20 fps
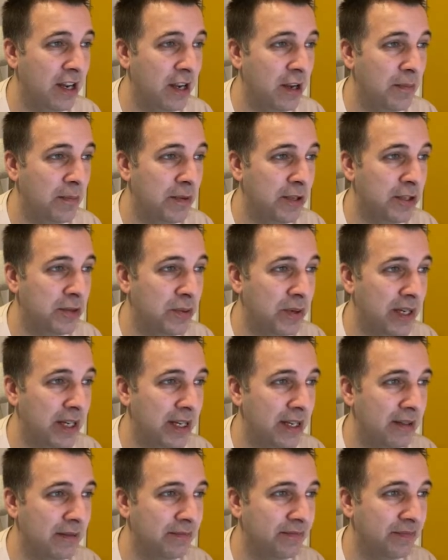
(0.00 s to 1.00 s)

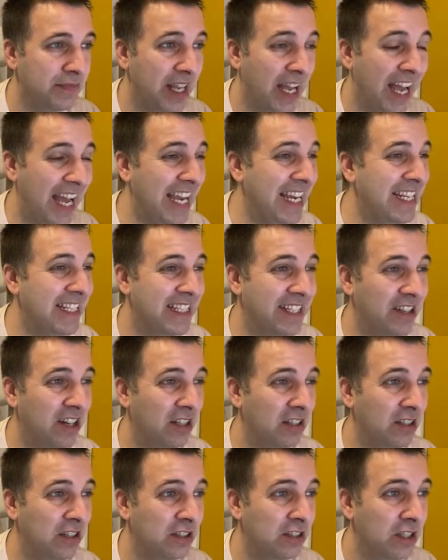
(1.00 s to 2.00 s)
between
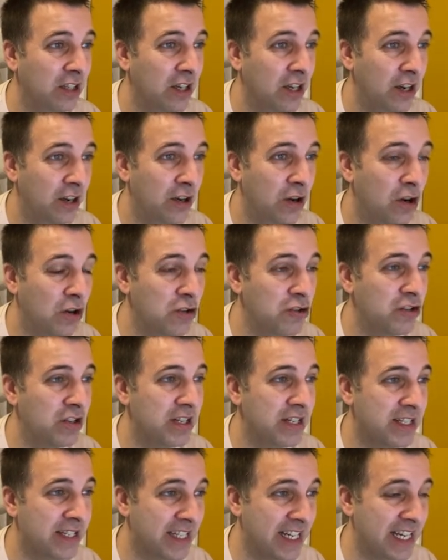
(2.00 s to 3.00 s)
$80 and
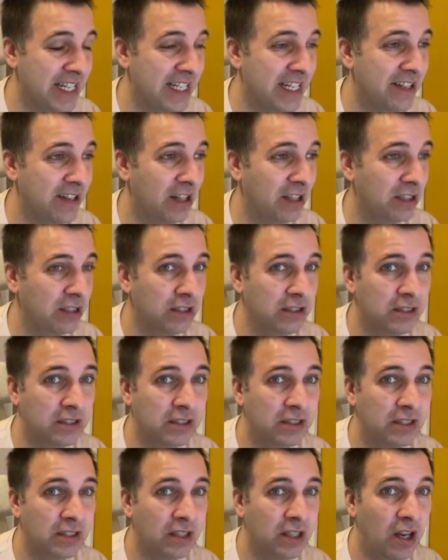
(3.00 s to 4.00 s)

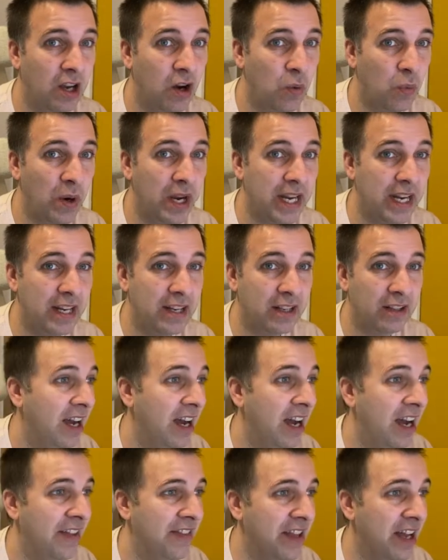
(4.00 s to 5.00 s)
$160 a week.
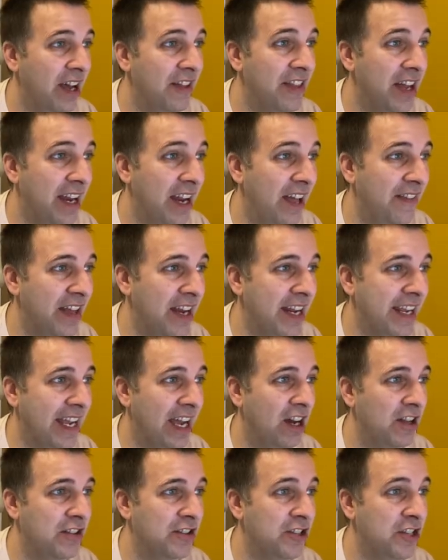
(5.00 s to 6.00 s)
And then I get
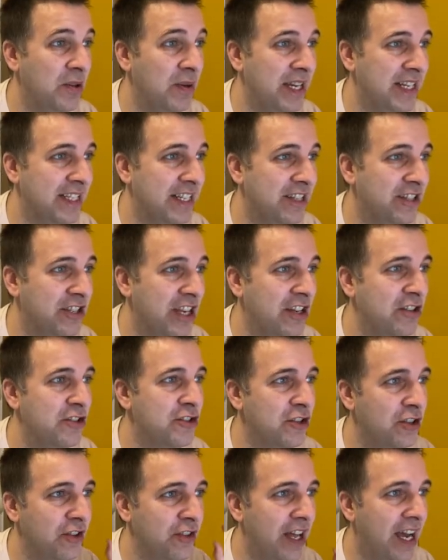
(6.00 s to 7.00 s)
on to it's
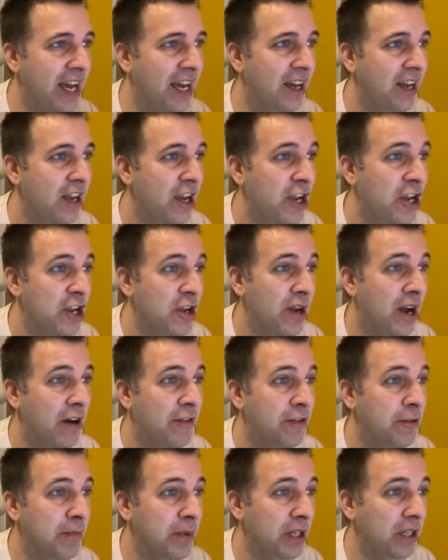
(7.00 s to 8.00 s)
essential that you are
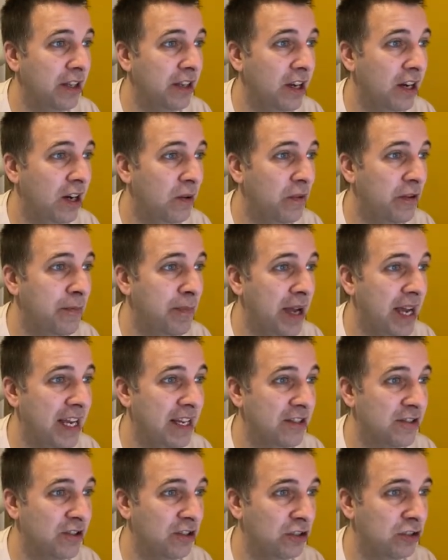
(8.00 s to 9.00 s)
familiar with
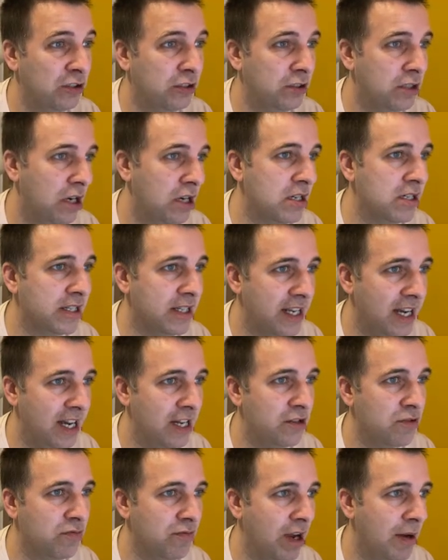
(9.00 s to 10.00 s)
pets such as dogs,
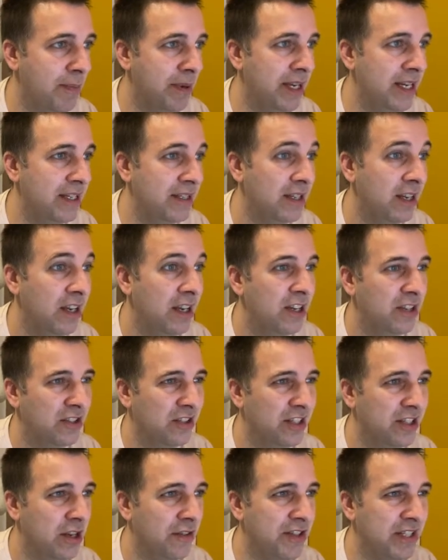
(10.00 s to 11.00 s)
cats, rabbits. So
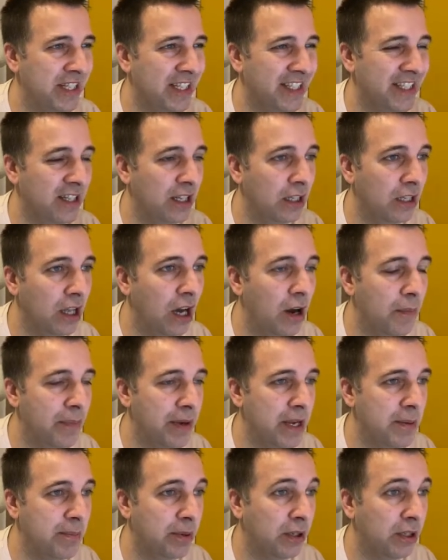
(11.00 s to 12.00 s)
there's a lot of
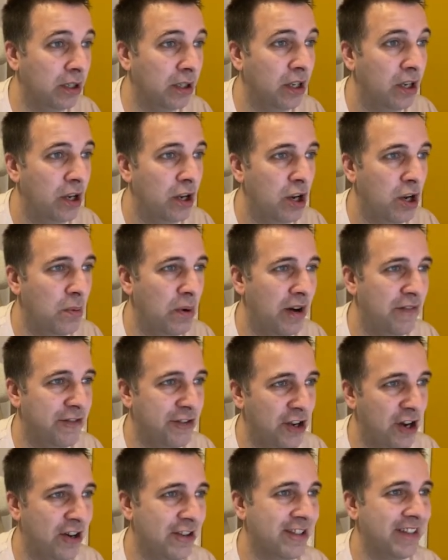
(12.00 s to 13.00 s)
people who have
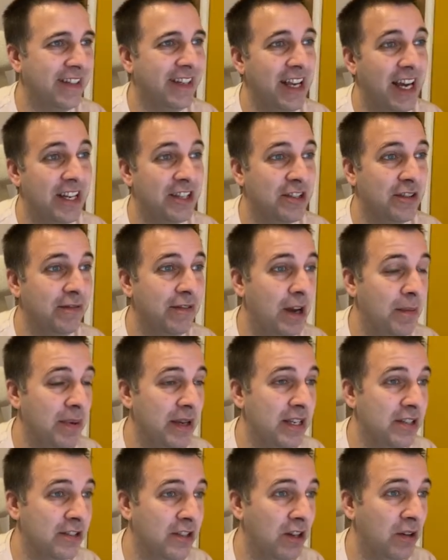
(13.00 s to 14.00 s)
dogs and cats and
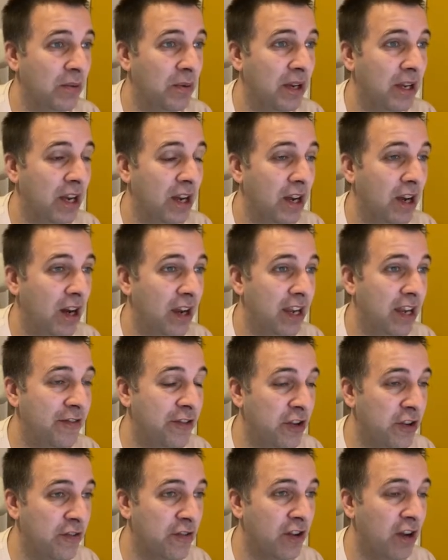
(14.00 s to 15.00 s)
rabbits. So if
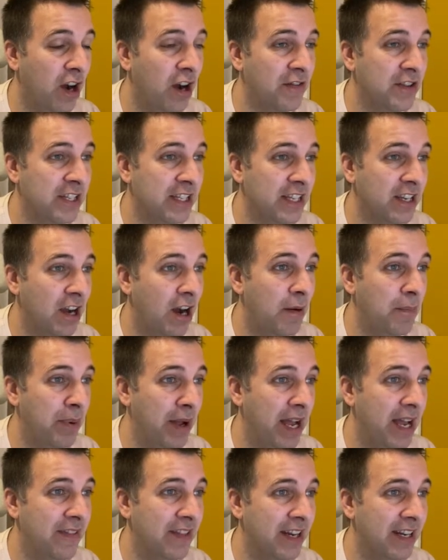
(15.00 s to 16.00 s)
you've obviously got a
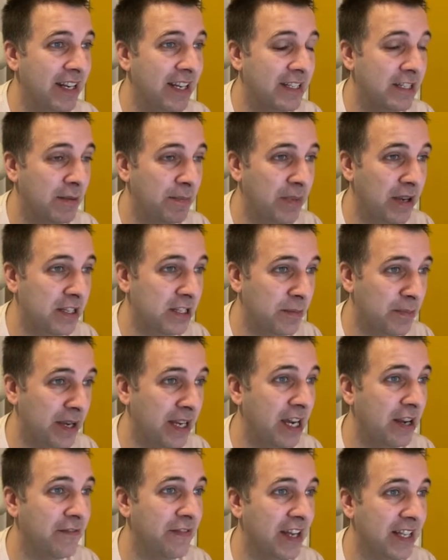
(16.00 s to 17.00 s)
pet, then it's a
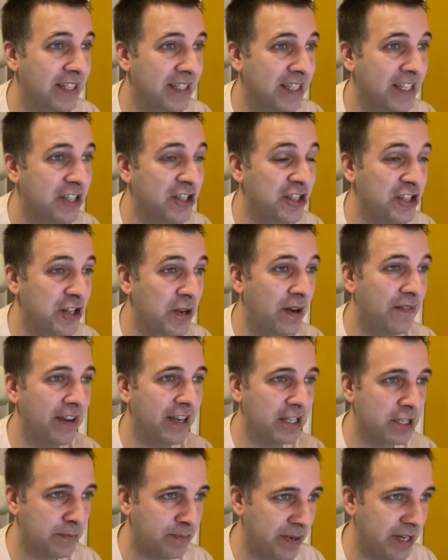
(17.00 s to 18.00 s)
big advantage because you do have
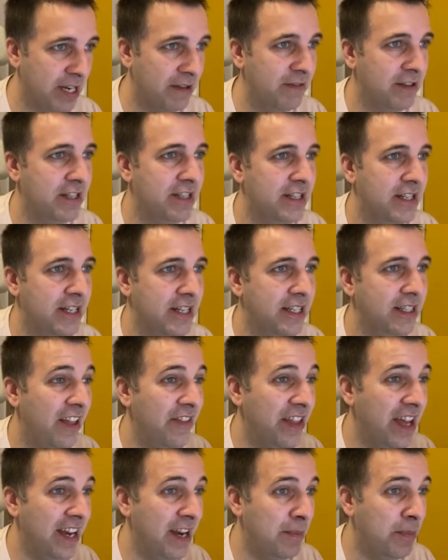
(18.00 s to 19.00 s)
experience in it.
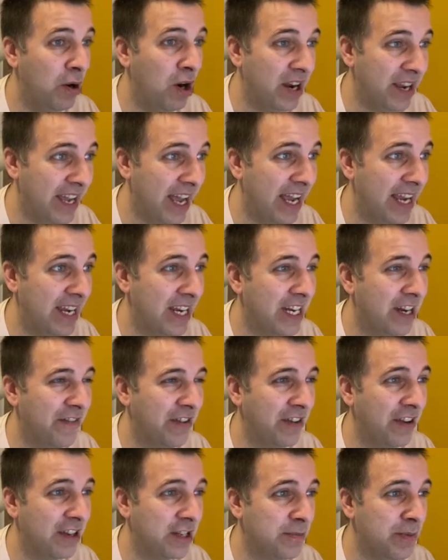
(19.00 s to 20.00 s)
And then I put again, if you've
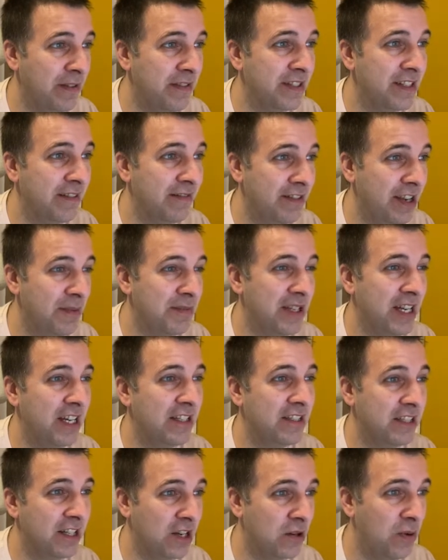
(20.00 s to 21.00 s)
got experience in
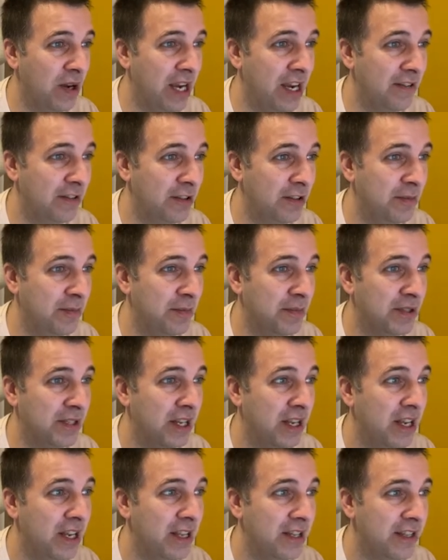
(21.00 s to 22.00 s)
reptiles and aquariums,
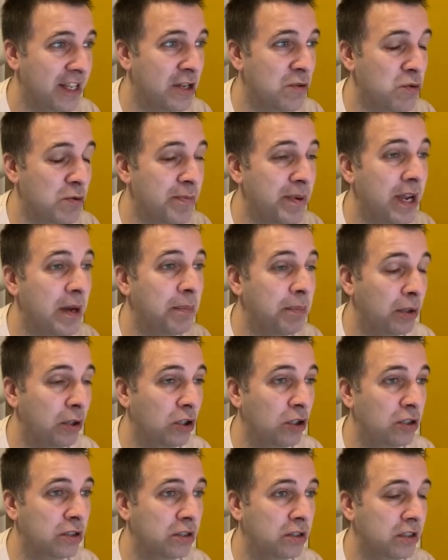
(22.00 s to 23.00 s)
this would be a
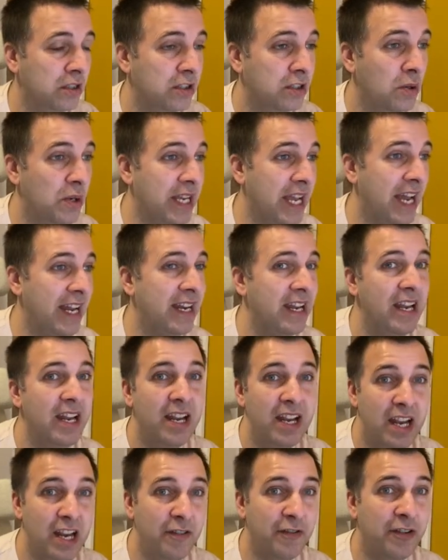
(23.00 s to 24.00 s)
plus. So again,
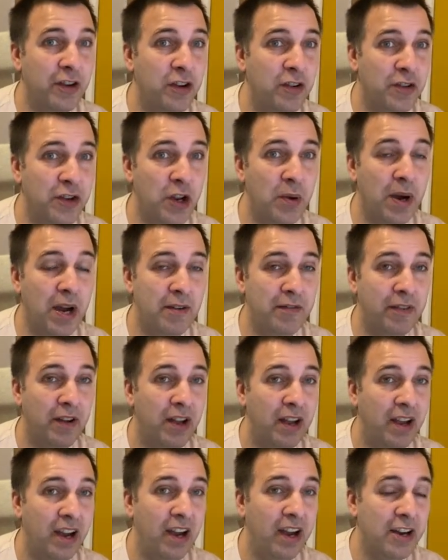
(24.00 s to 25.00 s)
if you do have
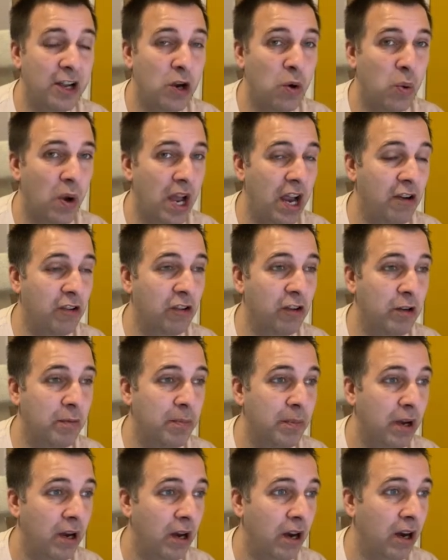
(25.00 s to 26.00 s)
an aquarium
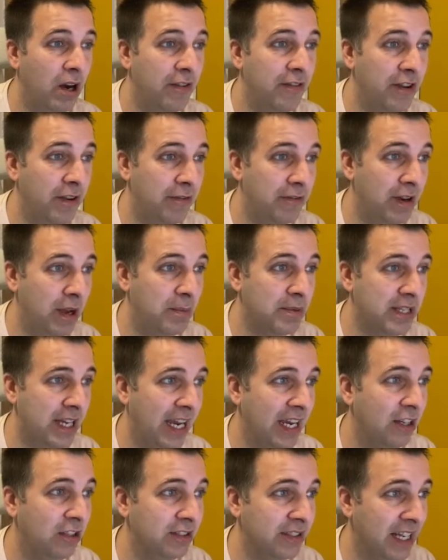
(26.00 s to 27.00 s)
or if you have
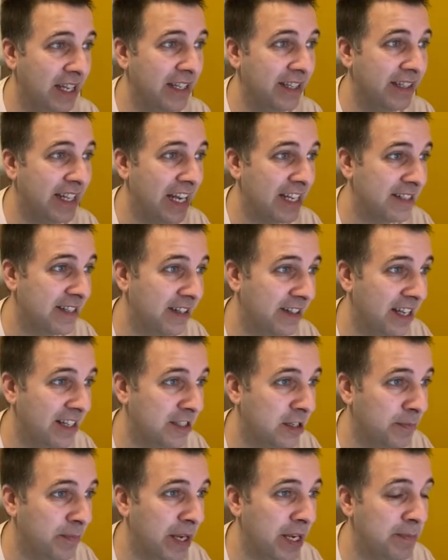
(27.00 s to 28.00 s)
reptiles, then that's
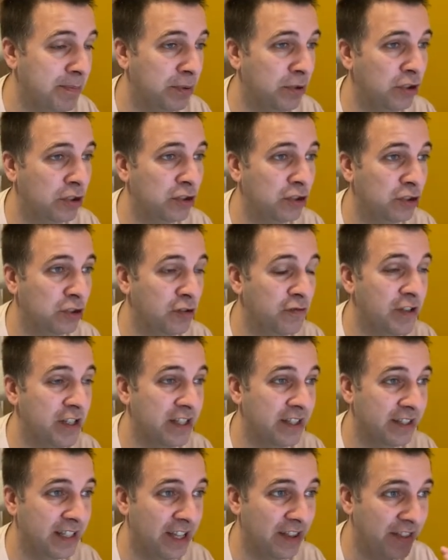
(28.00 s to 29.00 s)
a big plus and
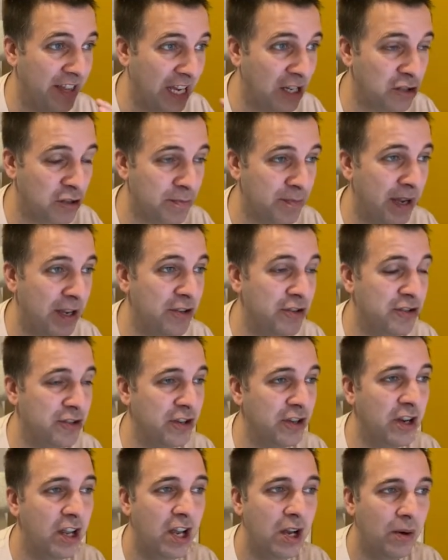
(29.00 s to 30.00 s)
something that they should
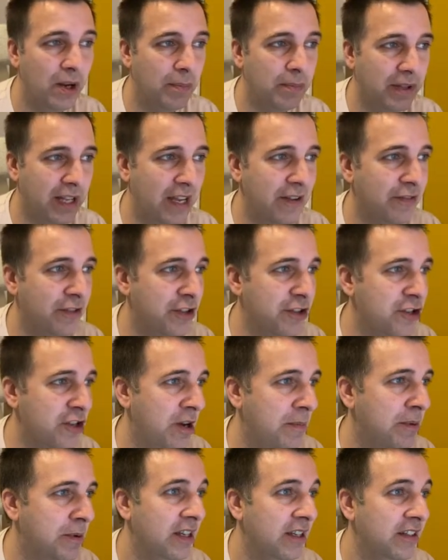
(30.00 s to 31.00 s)
mention when applying for the
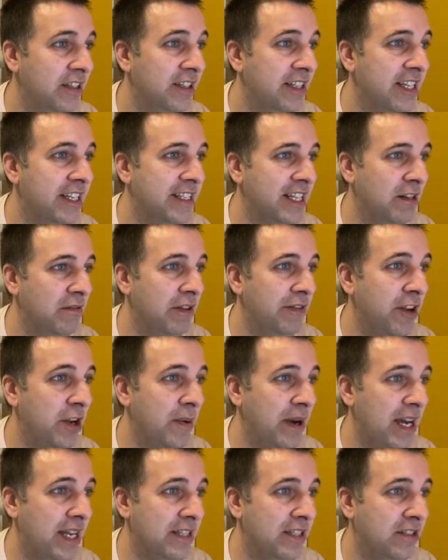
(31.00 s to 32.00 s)
job. The detailed review
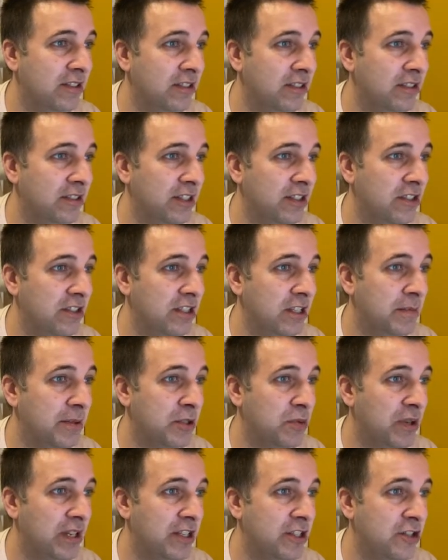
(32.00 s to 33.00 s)
articles are usually
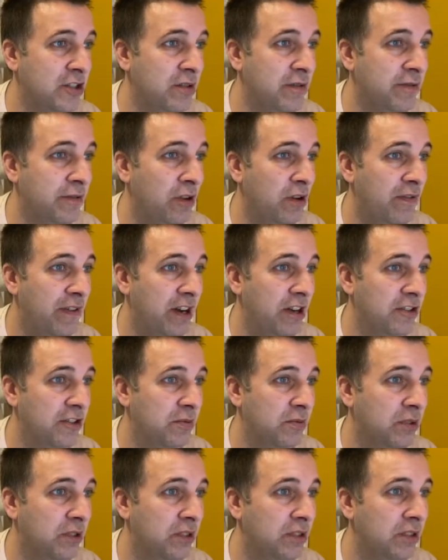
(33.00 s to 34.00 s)
between 2,000 and 4,000
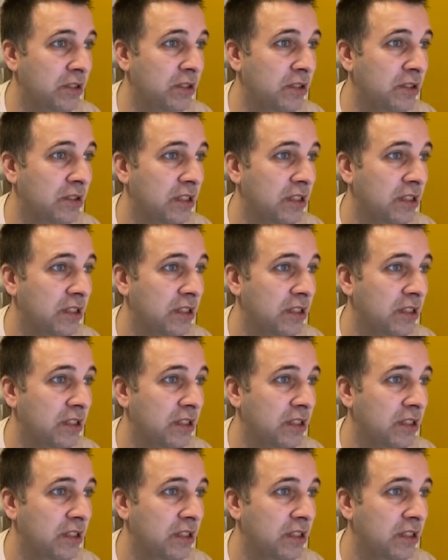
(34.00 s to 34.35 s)
words.